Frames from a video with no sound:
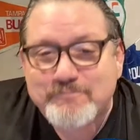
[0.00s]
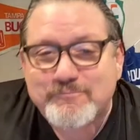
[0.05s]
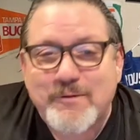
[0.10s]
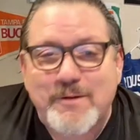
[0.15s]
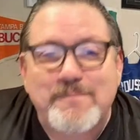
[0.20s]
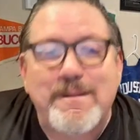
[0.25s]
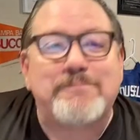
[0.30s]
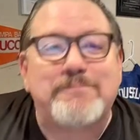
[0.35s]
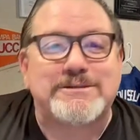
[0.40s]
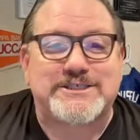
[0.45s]

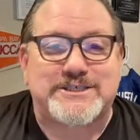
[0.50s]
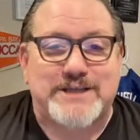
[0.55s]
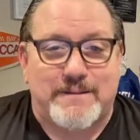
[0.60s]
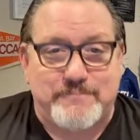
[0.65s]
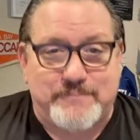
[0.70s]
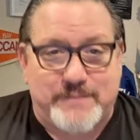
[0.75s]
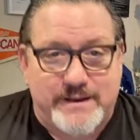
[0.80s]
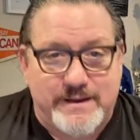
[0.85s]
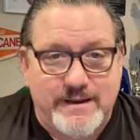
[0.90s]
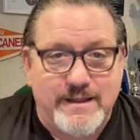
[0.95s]
remember
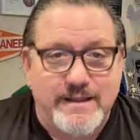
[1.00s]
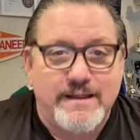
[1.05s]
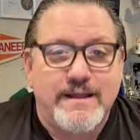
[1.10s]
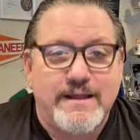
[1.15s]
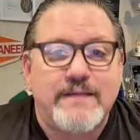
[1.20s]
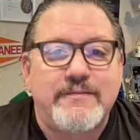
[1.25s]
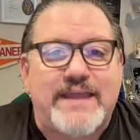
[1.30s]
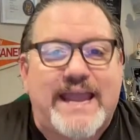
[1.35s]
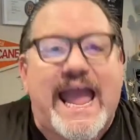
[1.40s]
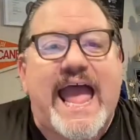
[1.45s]
something.
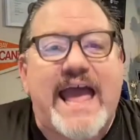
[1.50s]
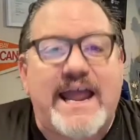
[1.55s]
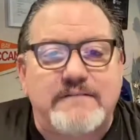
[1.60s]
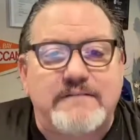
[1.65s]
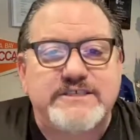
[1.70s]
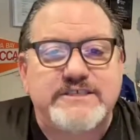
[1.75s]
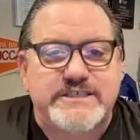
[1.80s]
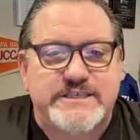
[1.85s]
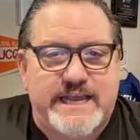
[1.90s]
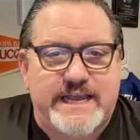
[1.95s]
The
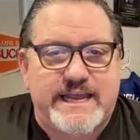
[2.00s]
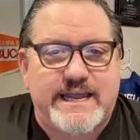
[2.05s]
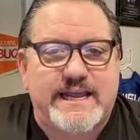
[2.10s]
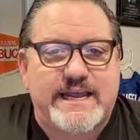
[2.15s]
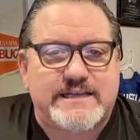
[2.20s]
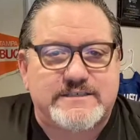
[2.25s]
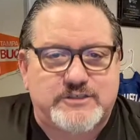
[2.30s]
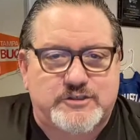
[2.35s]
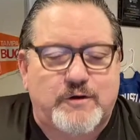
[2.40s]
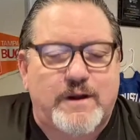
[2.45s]
NFC
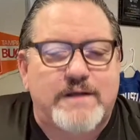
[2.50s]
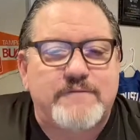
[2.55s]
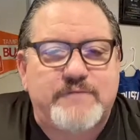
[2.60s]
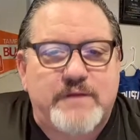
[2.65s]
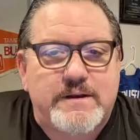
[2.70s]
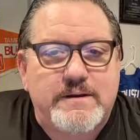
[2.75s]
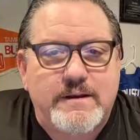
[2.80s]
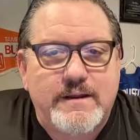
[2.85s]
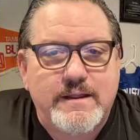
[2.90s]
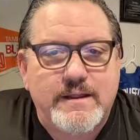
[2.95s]
is
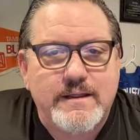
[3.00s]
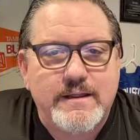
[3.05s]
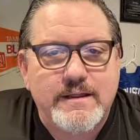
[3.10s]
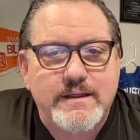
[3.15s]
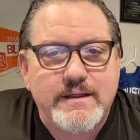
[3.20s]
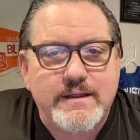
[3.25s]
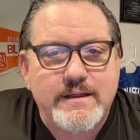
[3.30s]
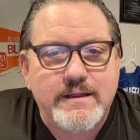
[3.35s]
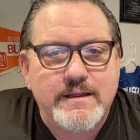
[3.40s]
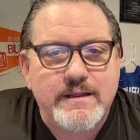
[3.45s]
driven
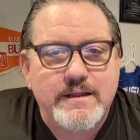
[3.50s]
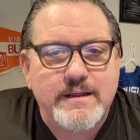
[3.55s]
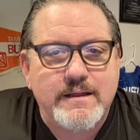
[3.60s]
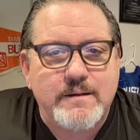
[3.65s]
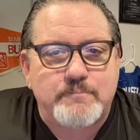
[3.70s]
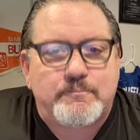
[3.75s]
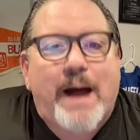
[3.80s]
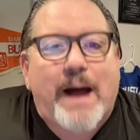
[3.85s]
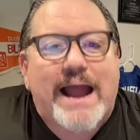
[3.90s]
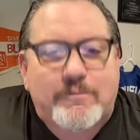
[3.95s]

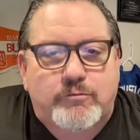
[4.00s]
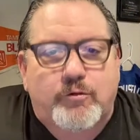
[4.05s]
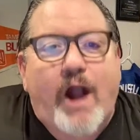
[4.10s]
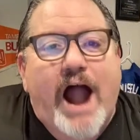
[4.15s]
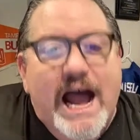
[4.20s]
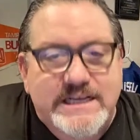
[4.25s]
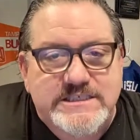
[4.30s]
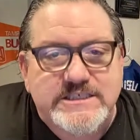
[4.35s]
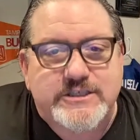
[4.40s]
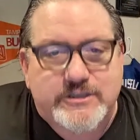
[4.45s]
by
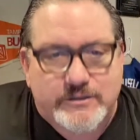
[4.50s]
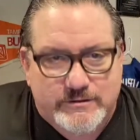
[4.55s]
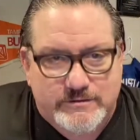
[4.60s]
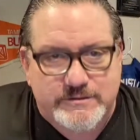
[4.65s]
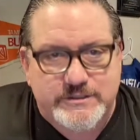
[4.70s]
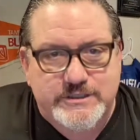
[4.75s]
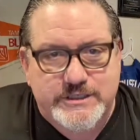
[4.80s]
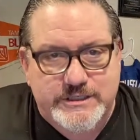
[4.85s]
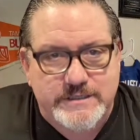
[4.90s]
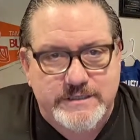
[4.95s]

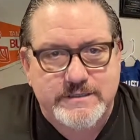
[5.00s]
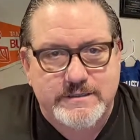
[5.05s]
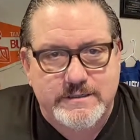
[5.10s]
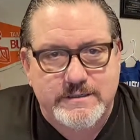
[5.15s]
rosters